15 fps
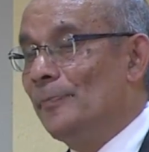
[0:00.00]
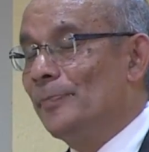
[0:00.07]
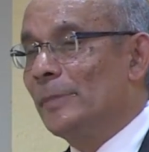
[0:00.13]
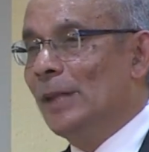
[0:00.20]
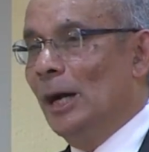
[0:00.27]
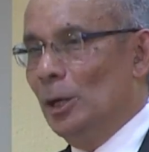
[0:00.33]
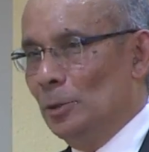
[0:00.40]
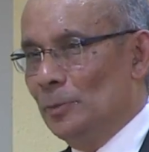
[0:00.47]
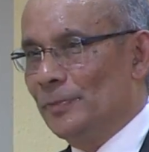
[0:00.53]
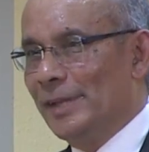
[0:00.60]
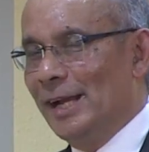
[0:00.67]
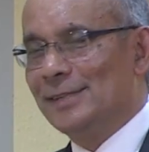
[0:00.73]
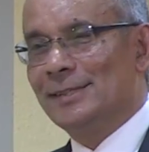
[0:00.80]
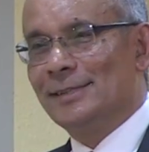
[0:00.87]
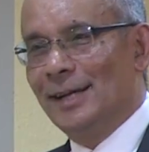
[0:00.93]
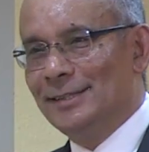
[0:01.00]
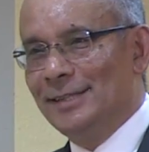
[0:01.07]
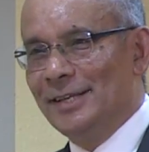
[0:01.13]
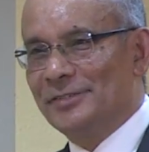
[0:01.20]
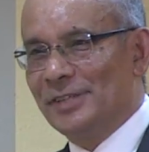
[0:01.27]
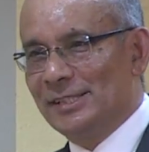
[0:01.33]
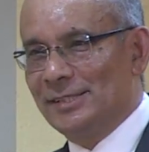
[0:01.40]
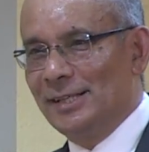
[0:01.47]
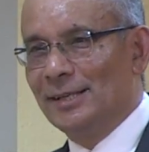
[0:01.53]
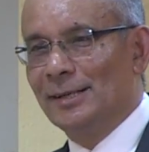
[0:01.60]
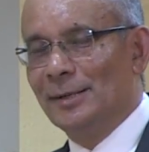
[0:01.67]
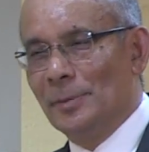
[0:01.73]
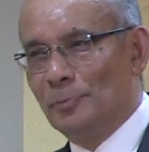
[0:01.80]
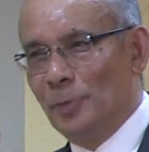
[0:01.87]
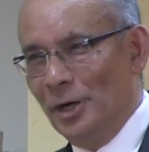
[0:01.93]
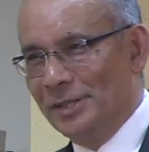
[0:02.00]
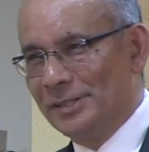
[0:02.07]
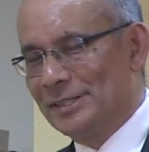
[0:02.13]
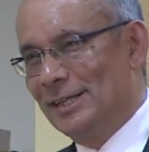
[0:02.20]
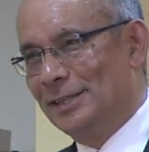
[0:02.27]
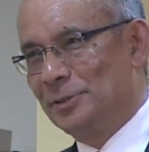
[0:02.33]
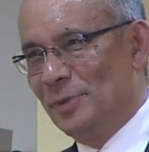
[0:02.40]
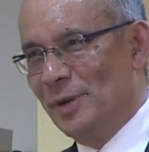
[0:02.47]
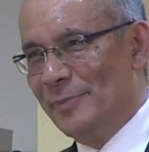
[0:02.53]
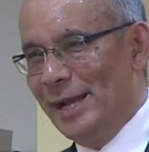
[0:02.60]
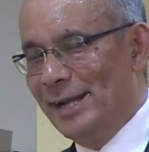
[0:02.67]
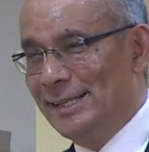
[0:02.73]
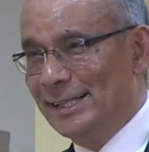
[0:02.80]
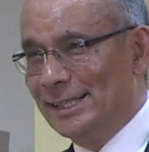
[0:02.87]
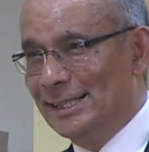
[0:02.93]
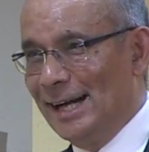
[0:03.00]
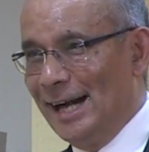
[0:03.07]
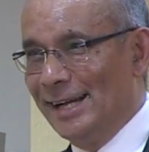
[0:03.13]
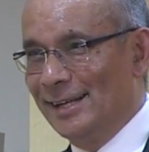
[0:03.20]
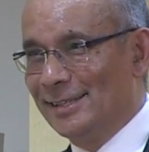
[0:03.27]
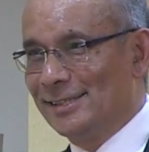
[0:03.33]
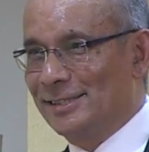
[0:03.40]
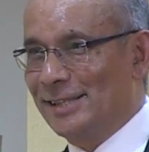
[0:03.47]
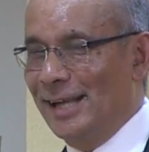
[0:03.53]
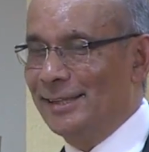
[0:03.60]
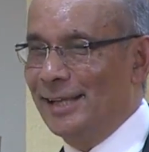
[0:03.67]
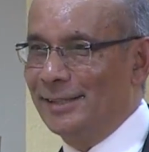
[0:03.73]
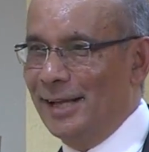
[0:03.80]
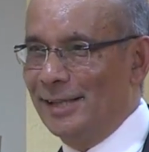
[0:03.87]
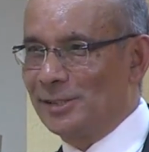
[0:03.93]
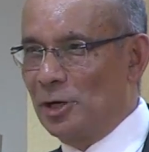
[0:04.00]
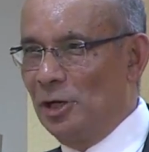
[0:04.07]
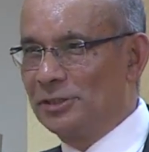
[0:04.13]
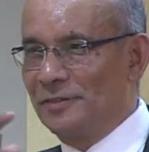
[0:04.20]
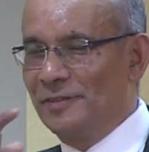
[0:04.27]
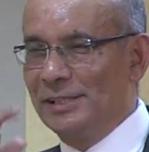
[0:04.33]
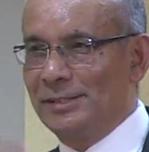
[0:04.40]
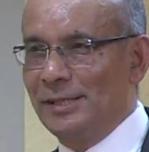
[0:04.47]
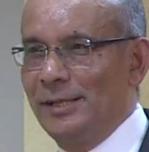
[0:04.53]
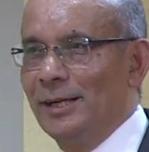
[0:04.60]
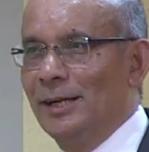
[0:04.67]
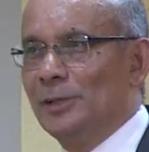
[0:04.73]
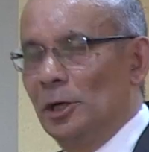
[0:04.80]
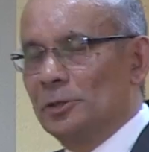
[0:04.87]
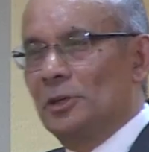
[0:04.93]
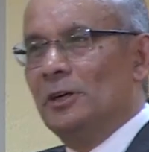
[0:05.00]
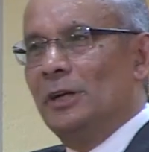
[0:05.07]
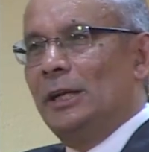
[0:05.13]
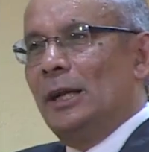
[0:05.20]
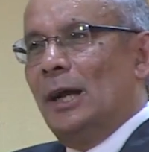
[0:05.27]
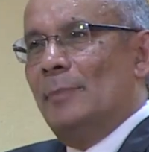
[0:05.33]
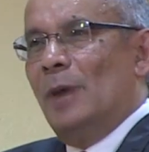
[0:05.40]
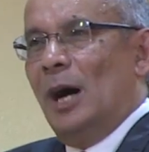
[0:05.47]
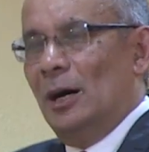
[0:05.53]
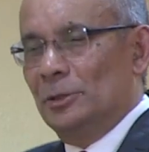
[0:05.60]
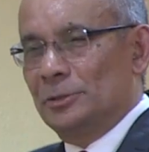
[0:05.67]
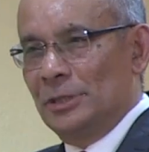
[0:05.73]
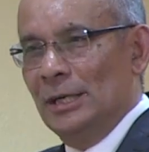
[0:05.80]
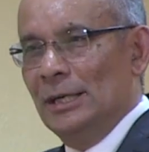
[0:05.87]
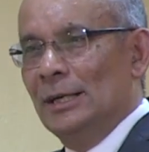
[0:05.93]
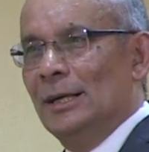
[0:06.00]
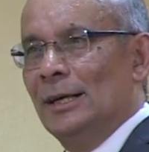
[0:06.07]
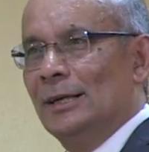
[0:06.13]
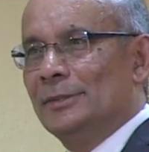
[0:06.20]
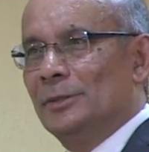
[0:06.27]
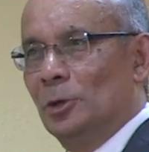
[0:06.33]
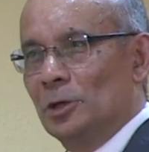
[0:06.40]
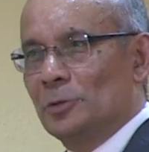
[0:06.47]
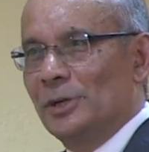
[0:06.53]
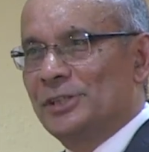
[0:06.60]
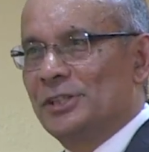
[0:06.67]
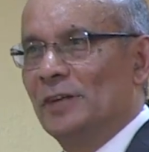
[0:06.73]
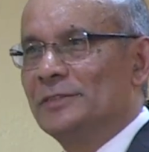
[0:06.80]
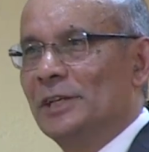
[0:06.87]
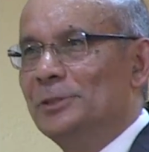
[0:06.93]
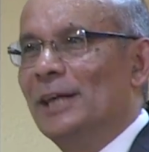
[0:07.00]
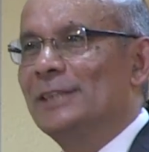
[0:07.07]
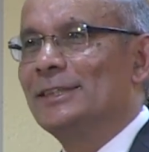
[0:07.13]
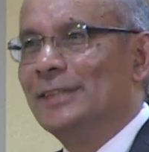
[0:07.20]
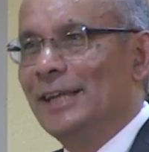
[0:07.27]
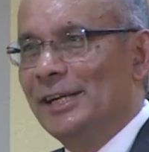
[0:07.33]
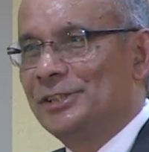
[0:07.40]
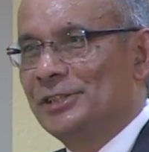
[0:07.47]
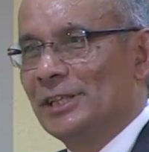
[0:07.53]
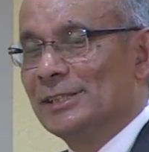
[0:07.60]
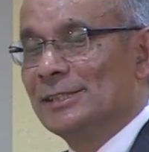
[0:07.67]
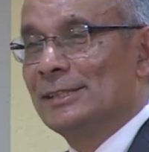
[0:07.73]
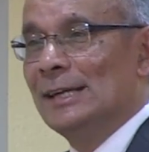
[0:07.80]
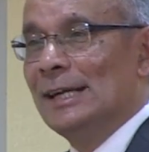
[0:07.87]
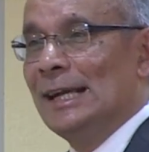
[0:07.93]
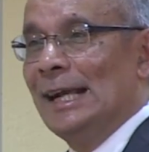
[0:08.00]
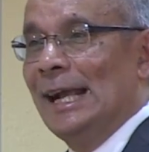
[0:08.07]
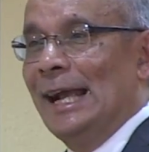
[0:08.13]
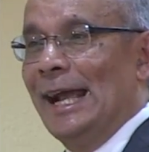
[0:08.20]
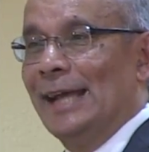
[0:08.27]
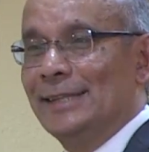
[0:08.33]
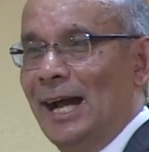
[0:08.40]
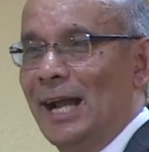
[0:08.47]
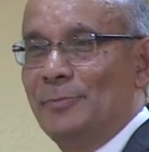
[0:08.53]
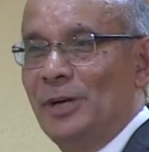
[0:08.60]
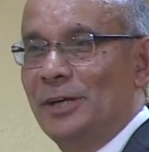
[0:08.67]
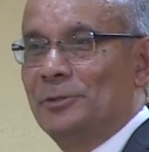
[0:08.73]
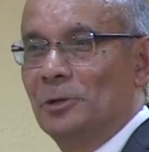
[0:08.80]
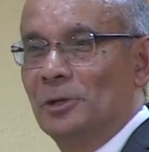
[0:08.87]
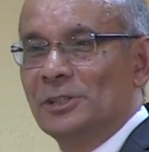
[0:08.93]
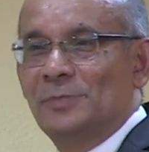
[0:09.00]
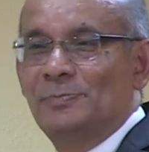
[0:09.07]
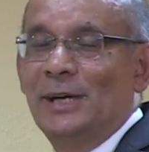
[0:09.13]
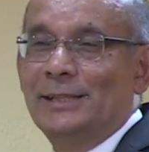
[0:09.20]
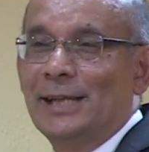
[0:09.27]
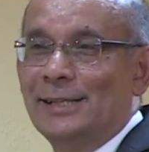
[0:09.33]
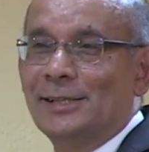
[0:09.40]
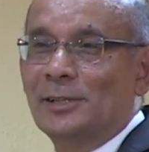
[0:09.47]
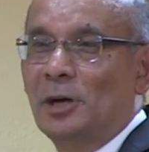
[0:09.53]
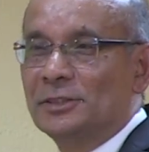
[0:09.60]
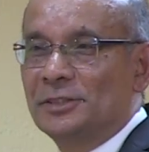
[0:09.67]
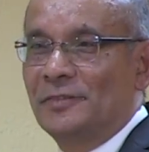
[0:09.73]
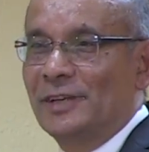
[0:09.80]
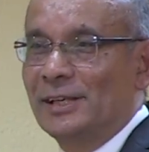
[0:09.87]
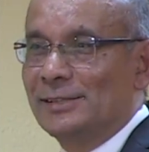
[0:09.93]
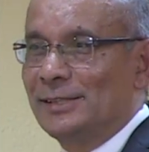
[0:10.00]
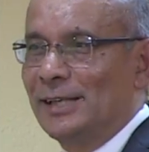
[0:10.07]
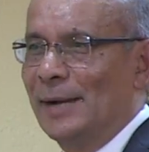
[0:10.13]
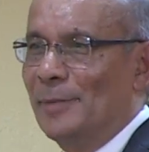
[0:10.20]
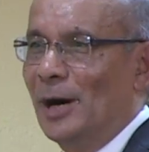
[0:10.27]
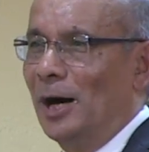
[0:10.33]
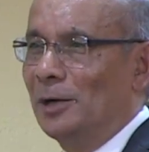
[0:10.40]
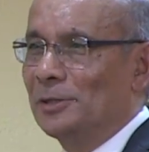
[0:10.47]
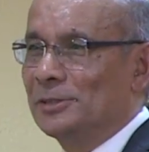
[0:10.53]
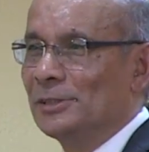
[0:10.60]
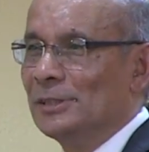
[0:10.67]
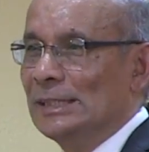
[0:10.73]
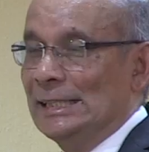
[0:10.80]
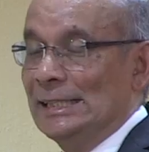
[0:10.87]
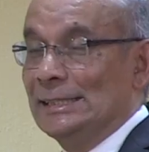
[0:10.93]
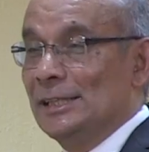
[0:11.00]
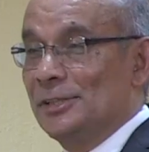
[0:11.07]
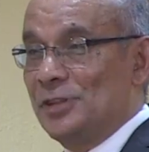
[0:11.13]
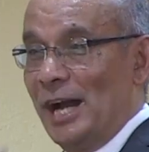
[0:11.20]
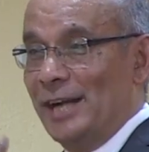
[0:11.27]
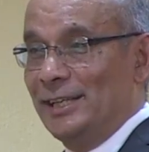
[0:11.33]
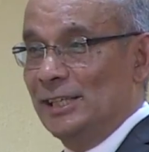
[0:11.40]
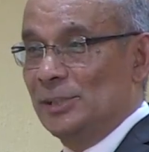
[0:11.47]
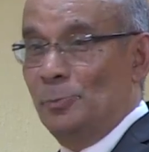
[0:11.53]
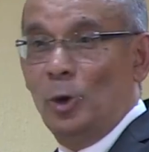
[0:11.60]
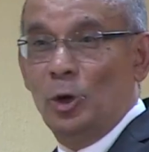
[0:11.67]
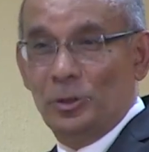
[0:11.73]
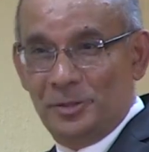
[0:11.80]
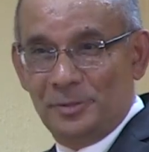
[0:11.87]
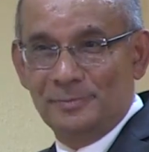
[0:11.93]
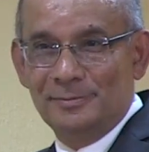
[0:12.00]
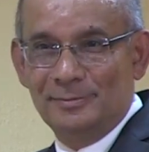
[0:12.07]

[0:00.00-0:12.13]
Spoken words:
Now, there's another interesting point to be made here. I understand that there's a controversy here not only about the whole question of the United Nations and the hybrid courts, but there's a controversy about the Chinese port.